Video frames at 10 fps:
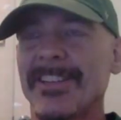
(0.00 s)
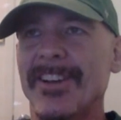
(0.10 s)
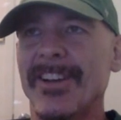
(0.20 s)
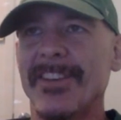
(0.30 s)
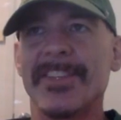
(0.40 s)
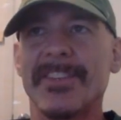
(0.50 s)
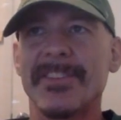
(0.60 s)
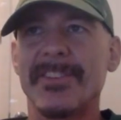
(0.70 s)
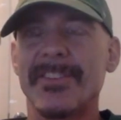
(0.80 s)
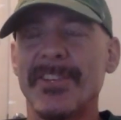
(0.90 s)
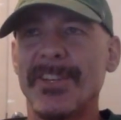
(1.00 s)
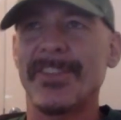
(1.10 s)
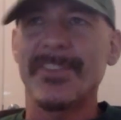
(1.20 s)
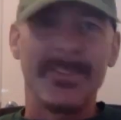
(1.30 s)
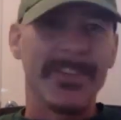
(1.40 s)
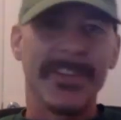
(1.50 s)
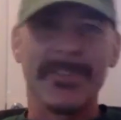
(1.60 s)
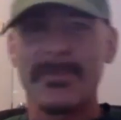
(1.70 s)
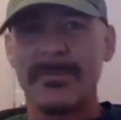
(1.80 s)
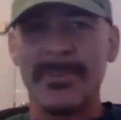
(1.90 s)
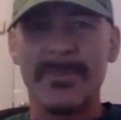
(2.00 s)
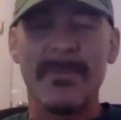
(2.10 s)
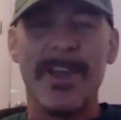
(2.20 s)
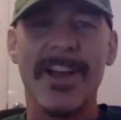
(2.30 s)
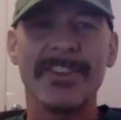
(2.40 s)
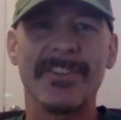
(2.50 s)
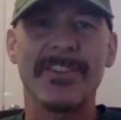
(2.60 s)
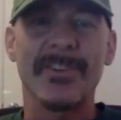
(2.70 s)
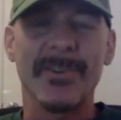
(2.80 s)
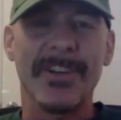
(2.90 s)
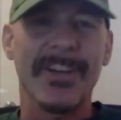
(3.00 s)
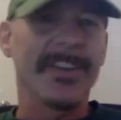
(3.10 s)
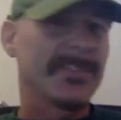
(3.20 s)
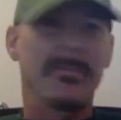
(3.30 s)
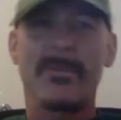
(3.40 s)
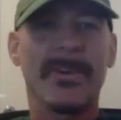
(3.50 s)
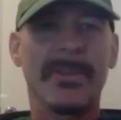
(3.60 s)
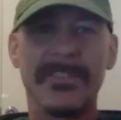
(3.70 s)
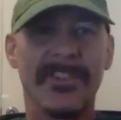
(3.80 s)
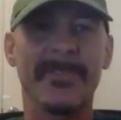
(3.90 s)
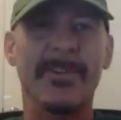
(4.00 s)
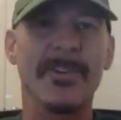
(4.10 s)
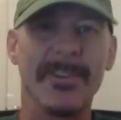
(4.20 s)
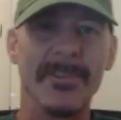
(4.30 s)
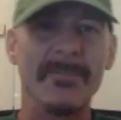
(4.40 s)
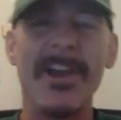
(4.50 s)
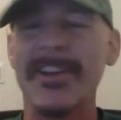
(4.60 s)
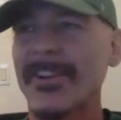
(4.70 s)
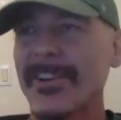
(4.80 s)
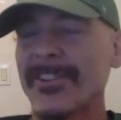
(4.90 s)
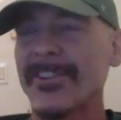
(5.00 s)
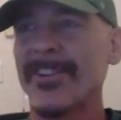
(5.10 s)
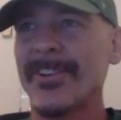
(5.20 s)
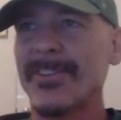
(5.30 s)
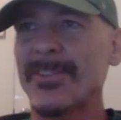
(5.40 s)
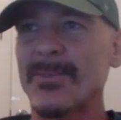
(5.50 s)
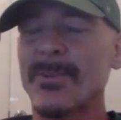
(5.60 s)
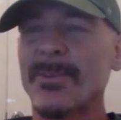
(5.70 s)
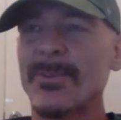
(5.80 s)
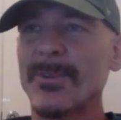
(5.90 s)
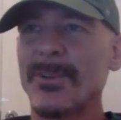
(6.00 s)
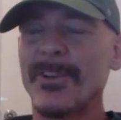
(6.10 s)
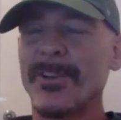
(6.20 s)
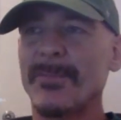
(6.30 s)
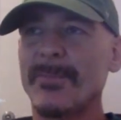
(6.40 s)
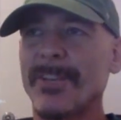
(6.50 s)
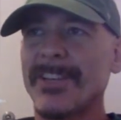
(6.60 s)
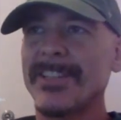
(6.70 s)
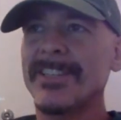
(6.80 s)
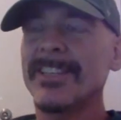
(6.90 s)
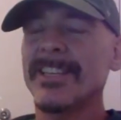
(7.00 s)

No, I think it's good. I think we got some action going. I got some weird stuff going on in the background here, so we're good, man.